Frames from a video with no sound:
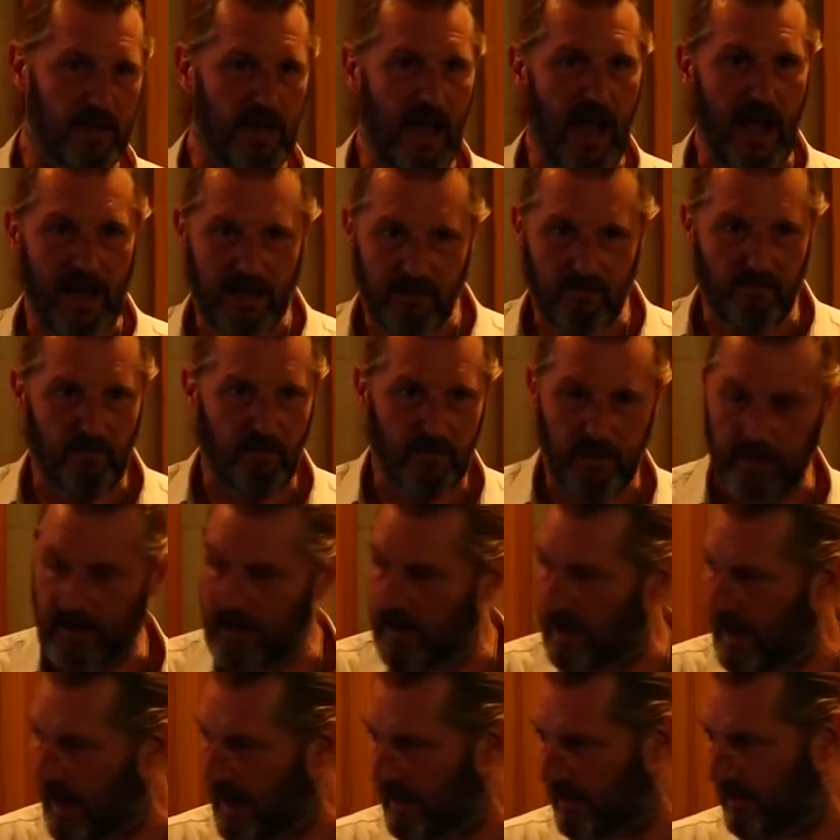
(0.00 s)
gang for the
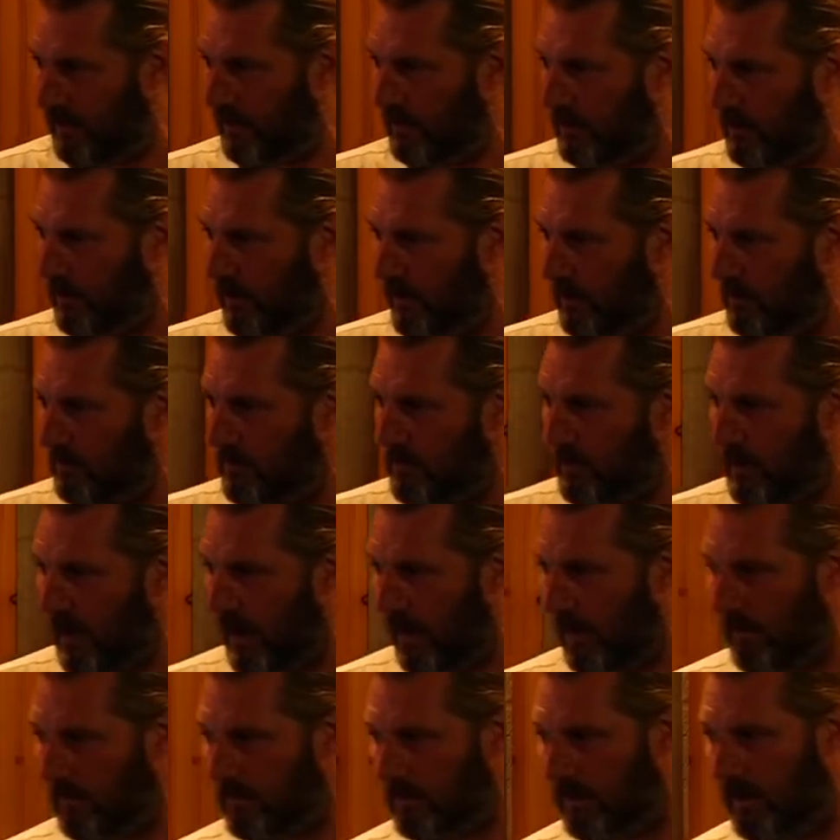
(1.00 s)
Canadian Corps
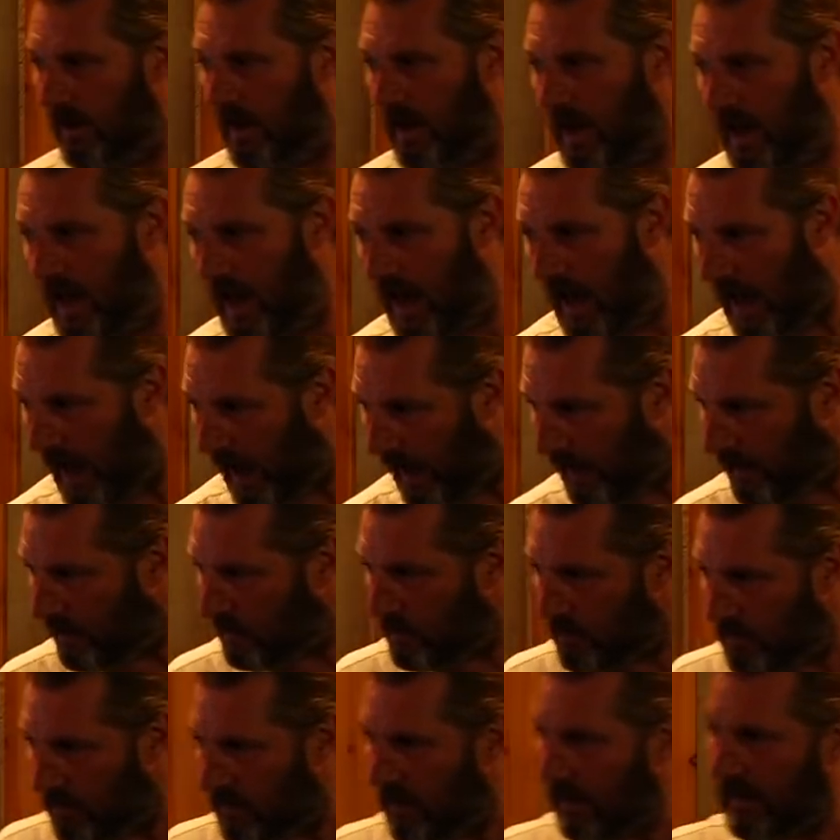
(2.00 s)
themselves. And
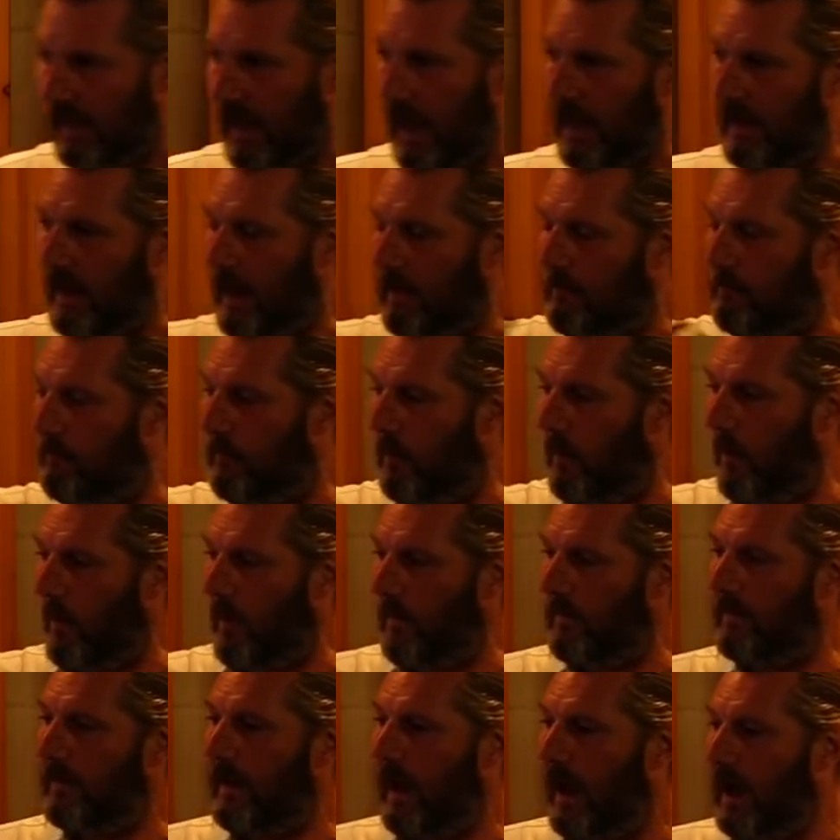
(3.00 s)
it's, again,
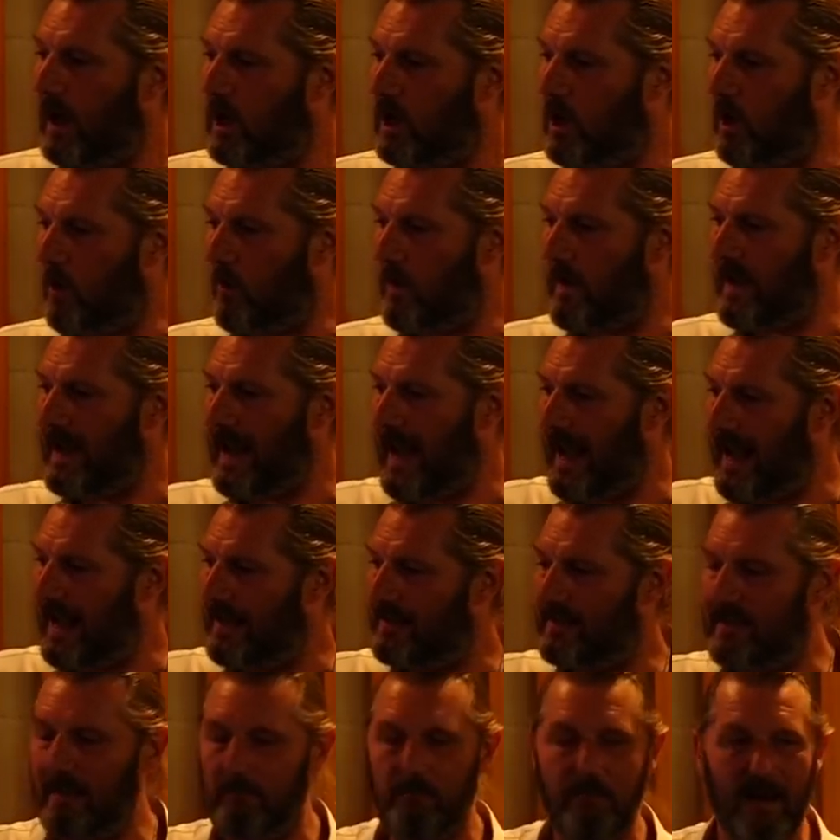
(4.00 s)
important Curry
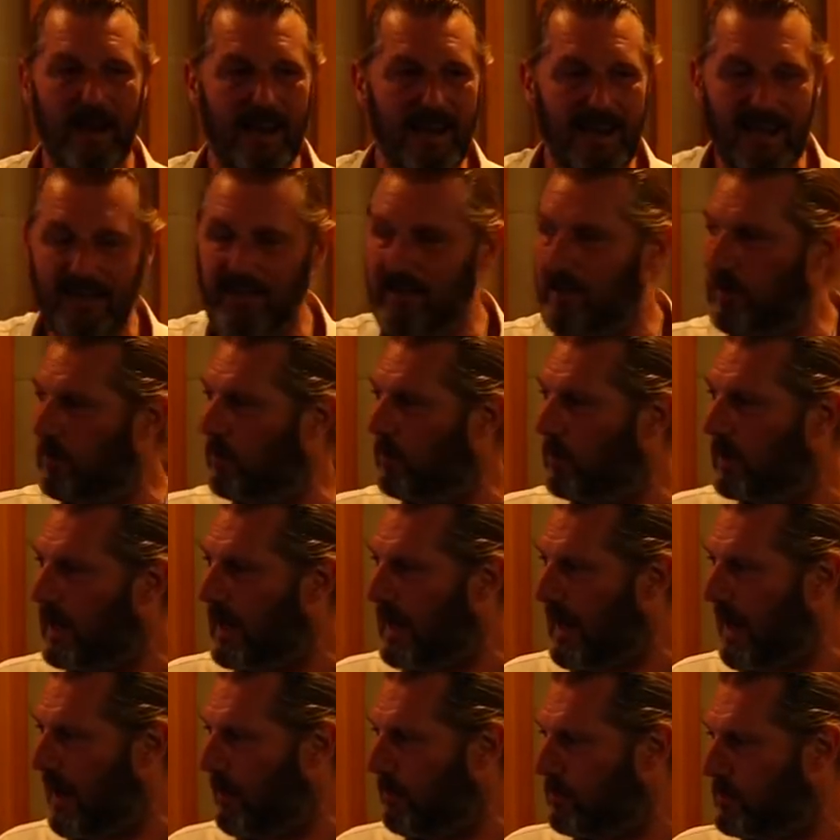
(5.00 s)
has the political
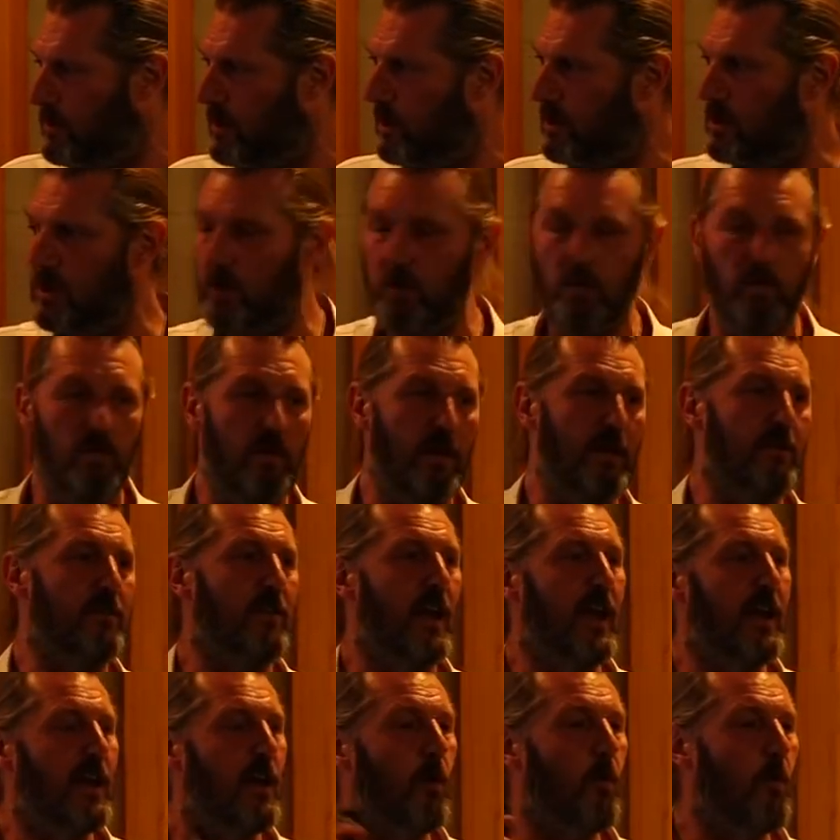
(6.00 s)
clout to do this
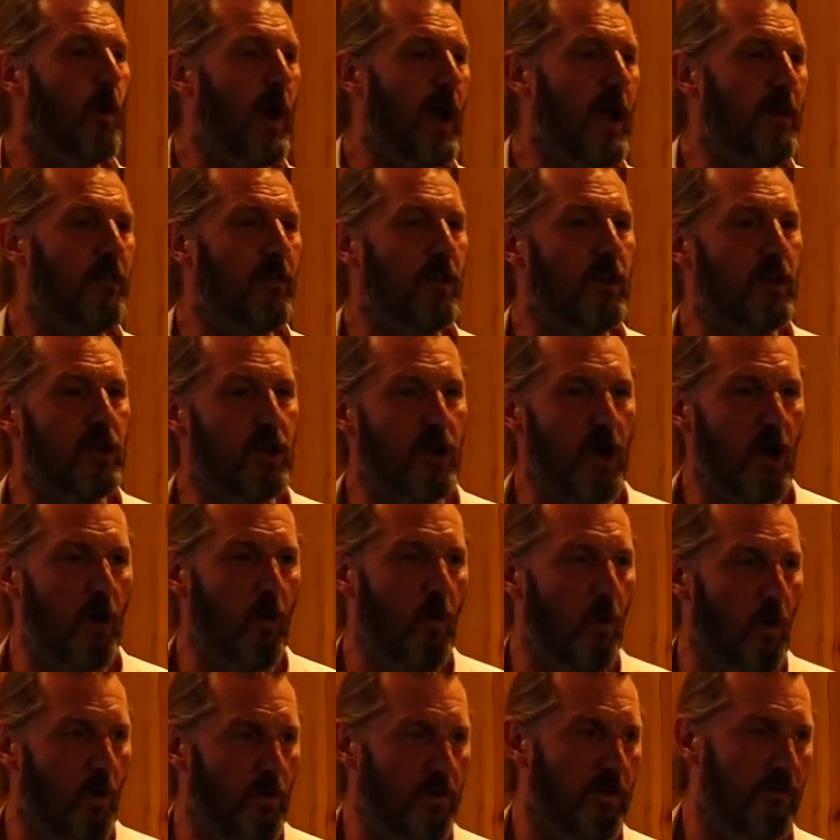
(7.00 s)
in a way that
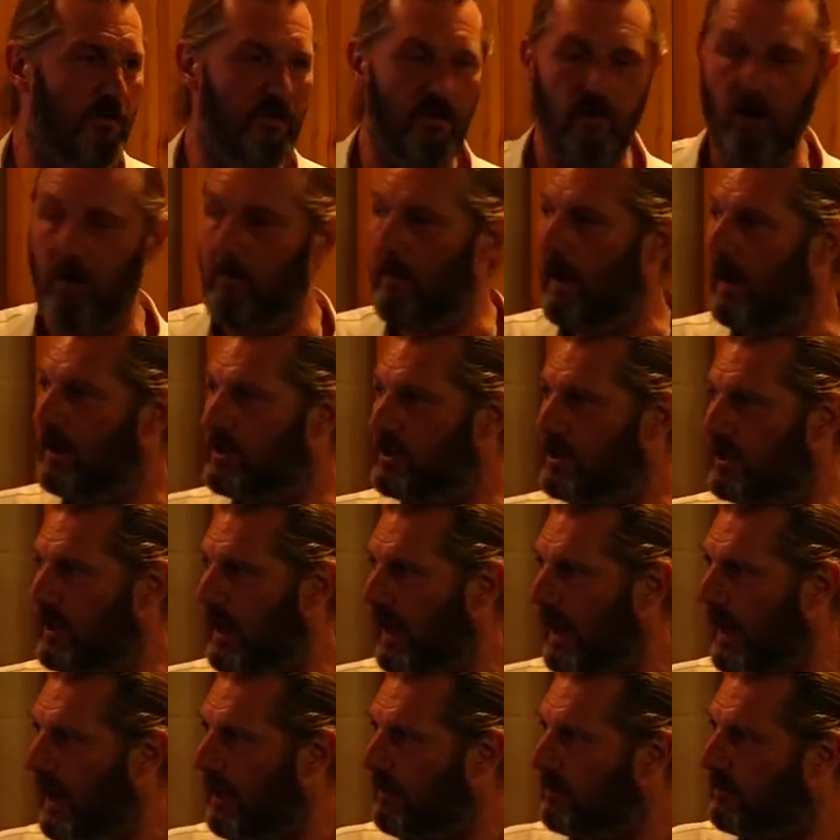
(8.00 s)
no other formation
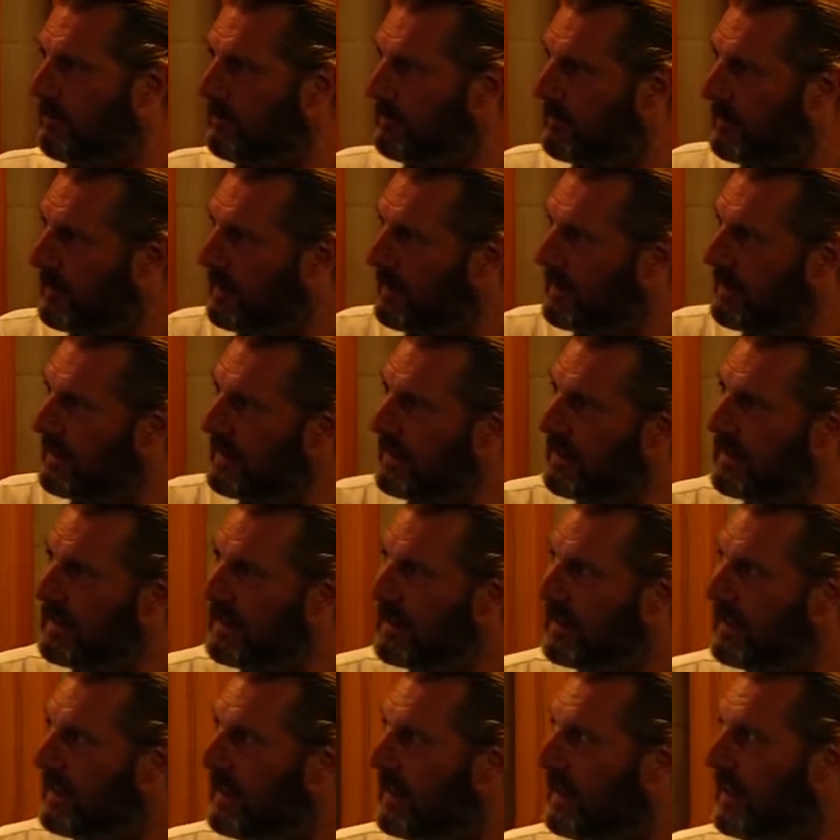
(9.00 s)
has.
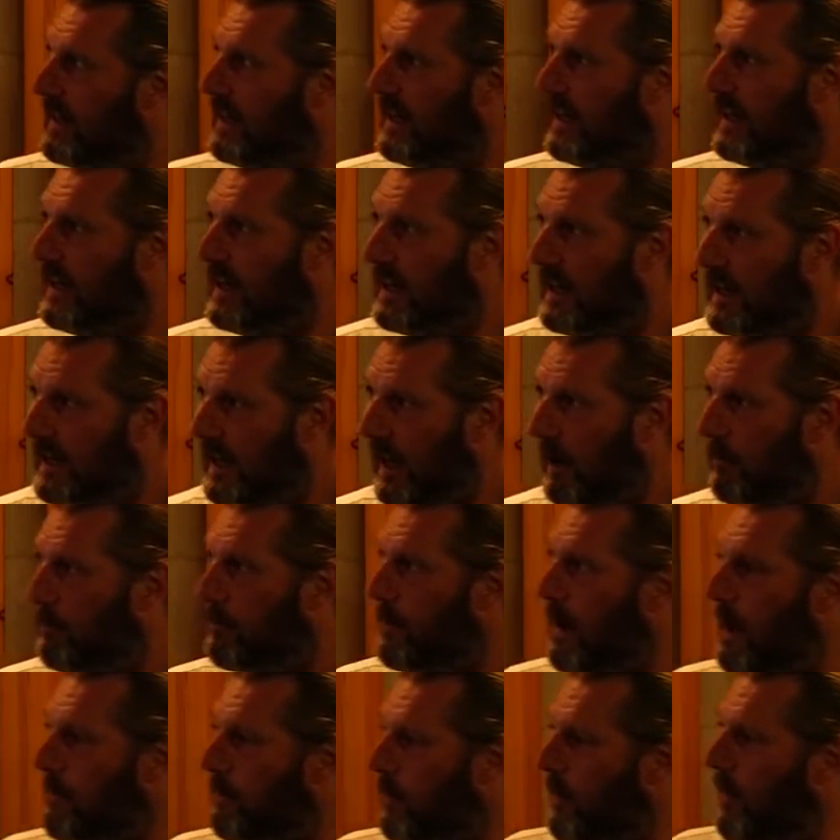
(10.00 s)
Now,
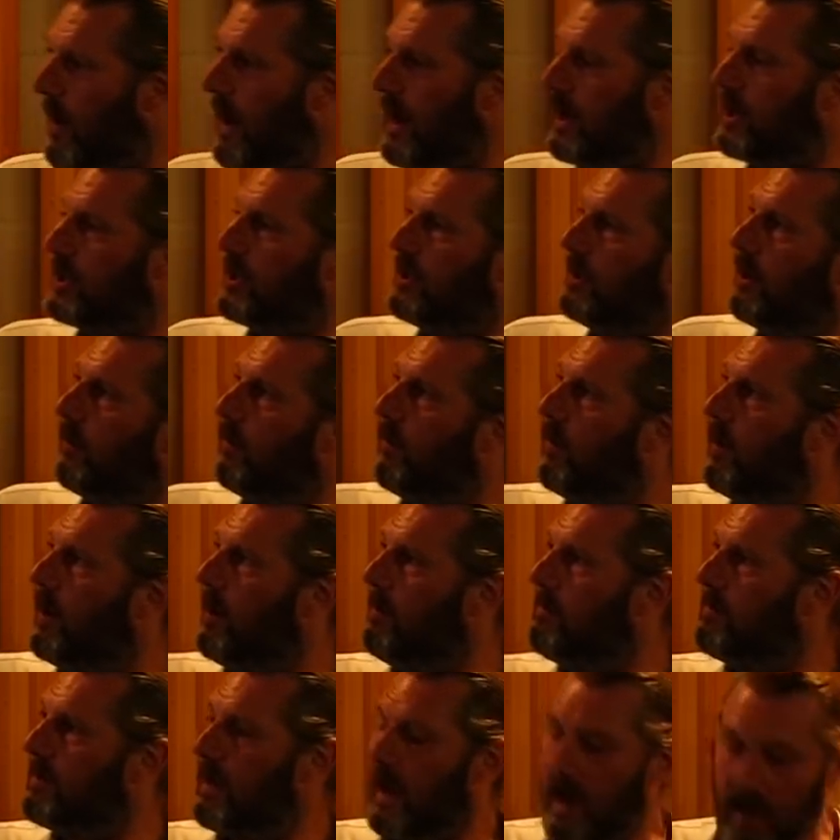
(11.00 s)
preparation, a worm's